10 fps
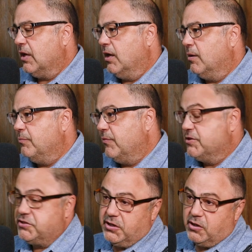Um,
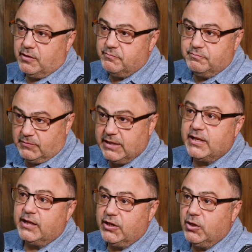this year I've let
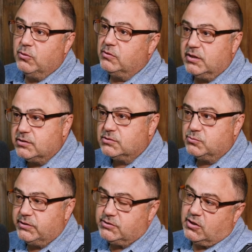that go because
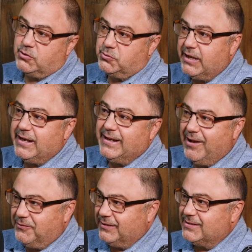we started doing
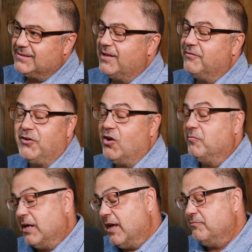takeout and it's kind of
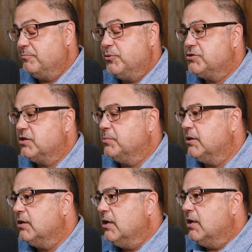evolved and I haven't pushed it.
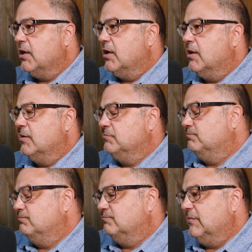But,
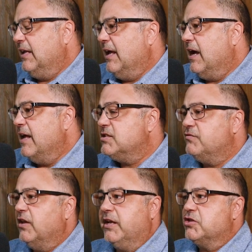yeah, I
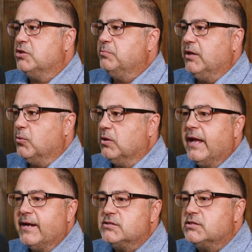just feel like it should be a
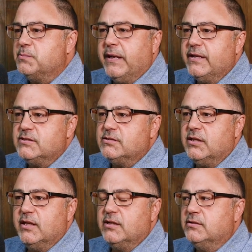relaxed space
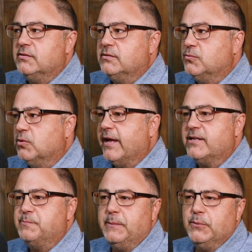and
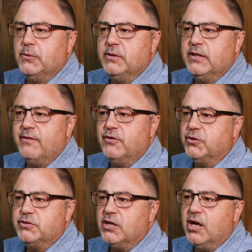relaxed people and having a
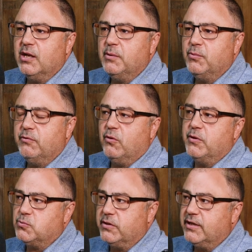good time. And we've
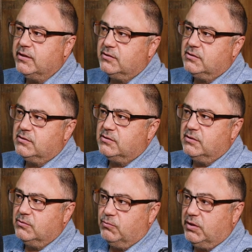always wanted that.
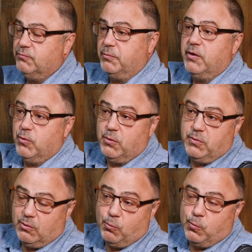Even when we, we
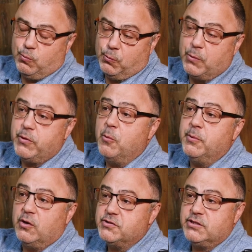you know, when we
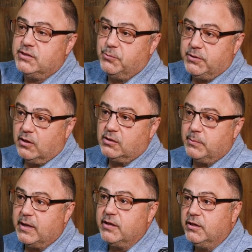opened R C C, we talked
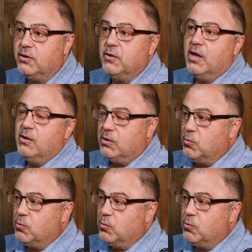about it, you know. Mm-hmm.